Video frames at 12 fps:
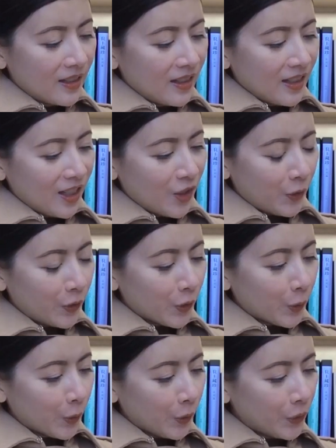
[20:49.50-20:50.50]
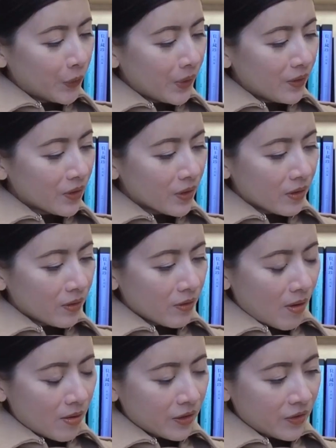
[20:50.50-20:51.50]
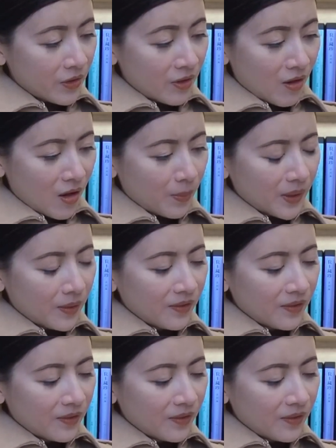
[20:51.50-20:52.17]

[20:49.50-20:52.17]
he heard Quirrell sob.